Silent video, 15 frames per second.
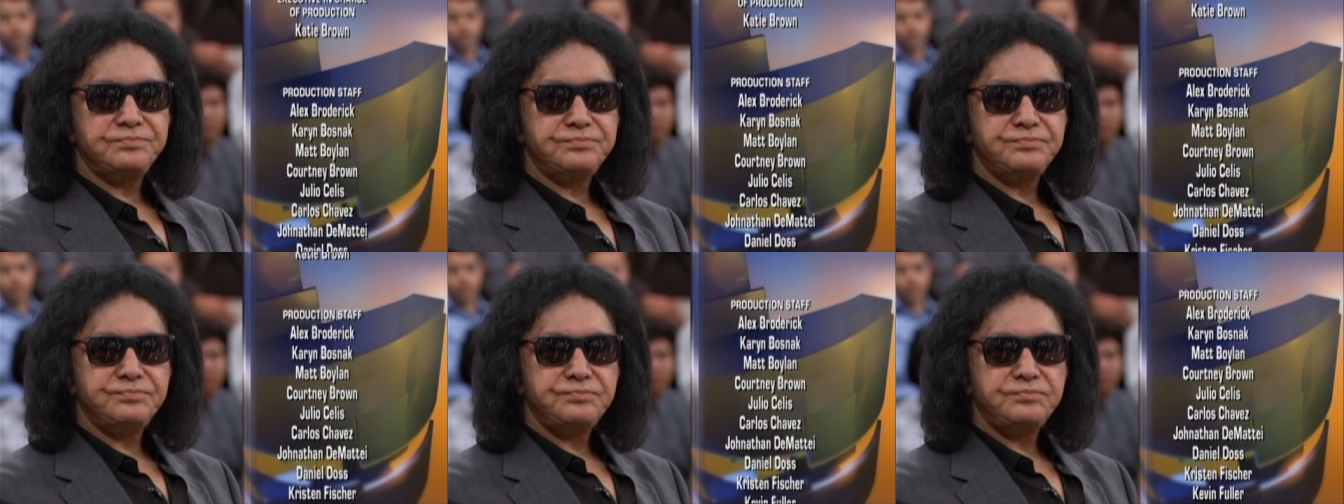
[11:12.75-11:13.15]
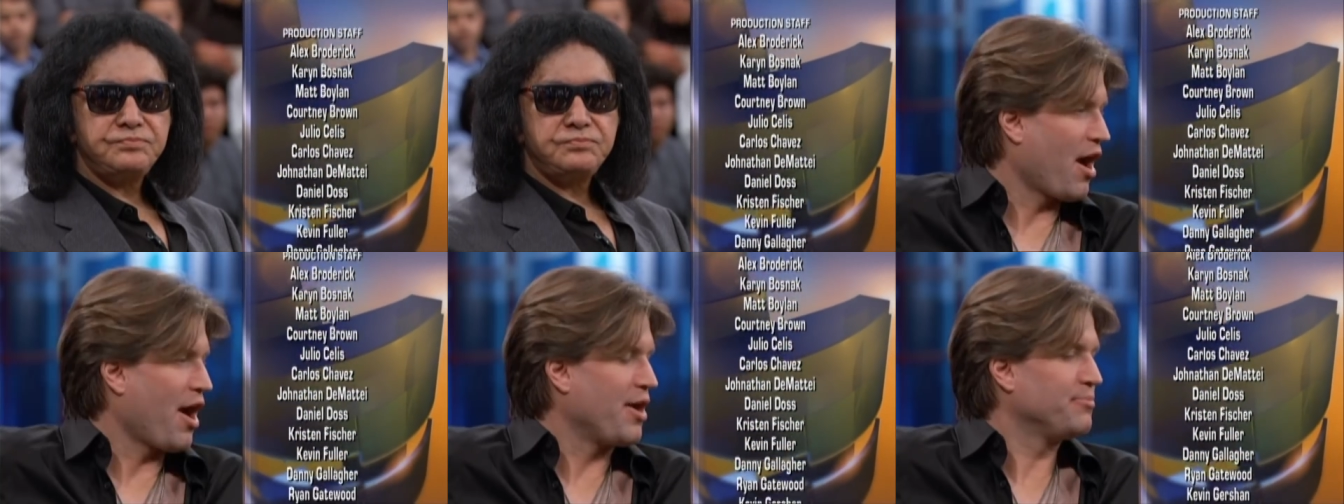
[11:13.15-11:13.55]
All
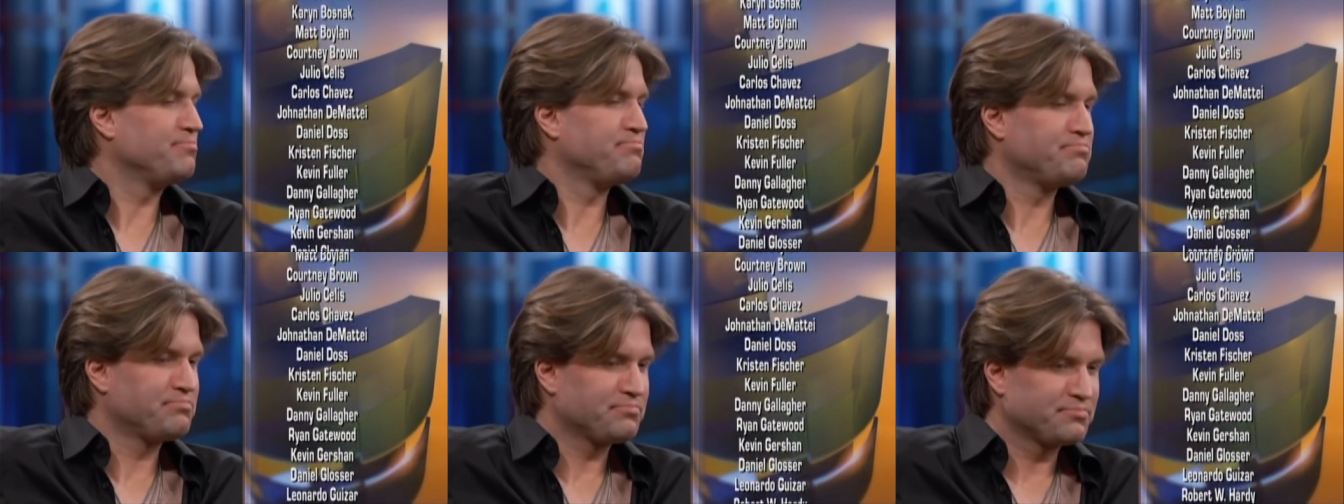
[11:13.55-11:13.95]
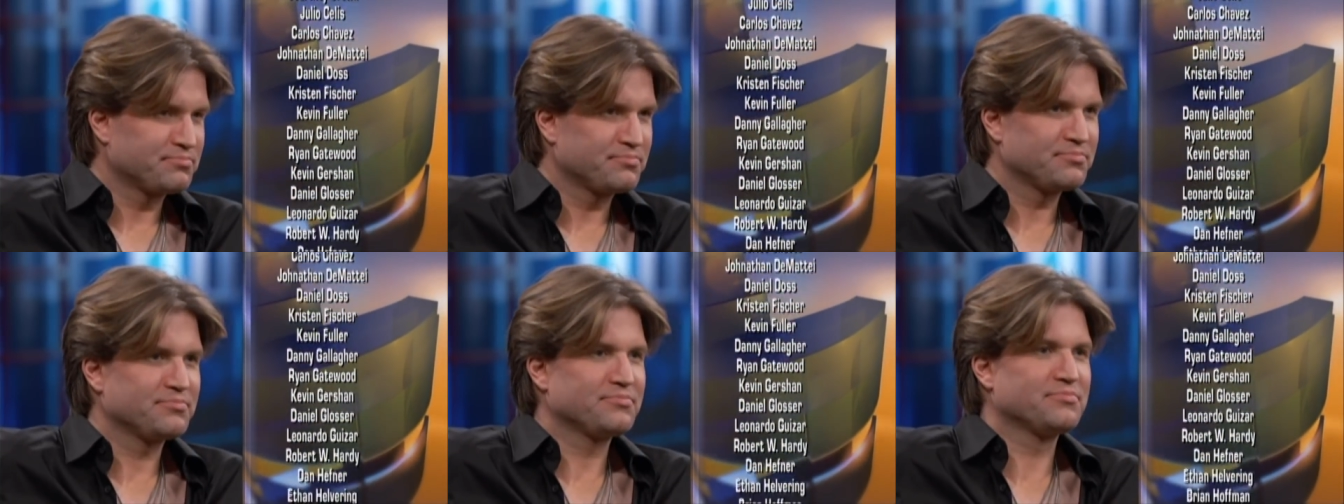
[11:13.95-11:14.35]
right.
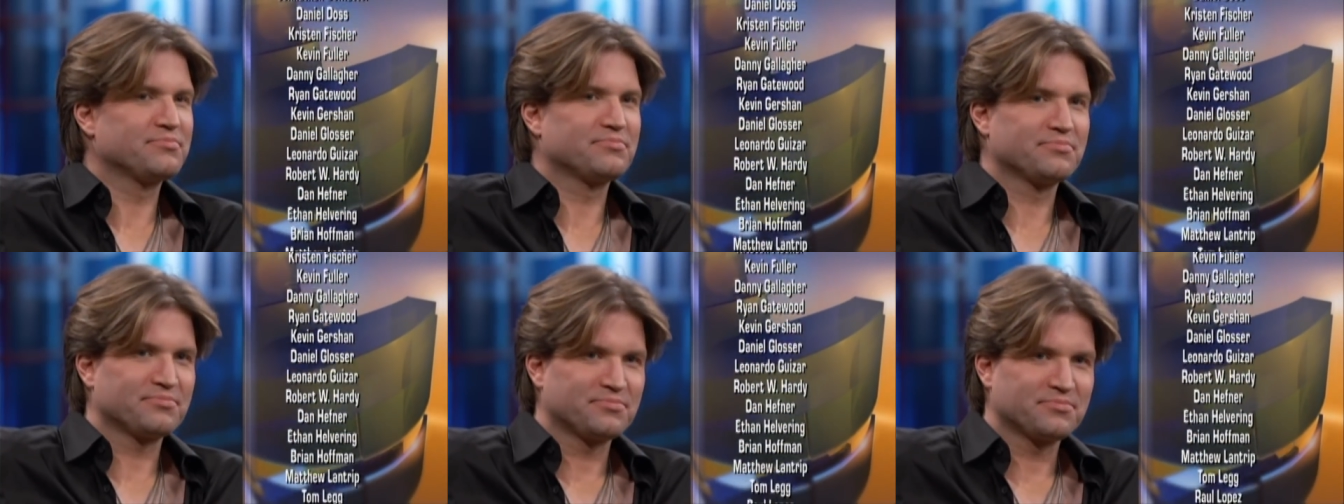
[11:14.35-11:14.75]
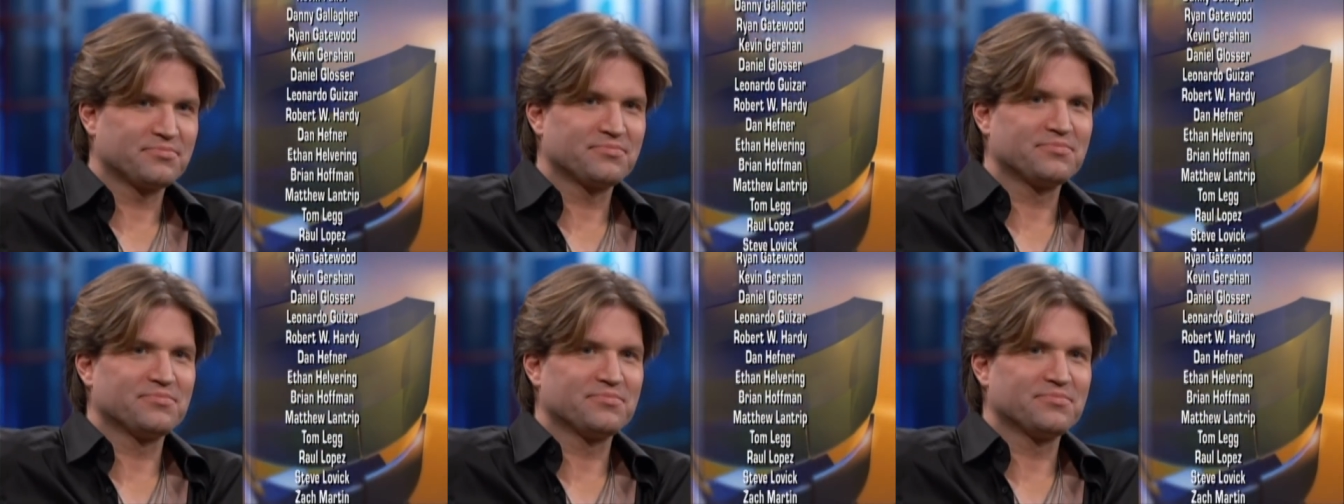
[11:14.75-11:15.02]
All right.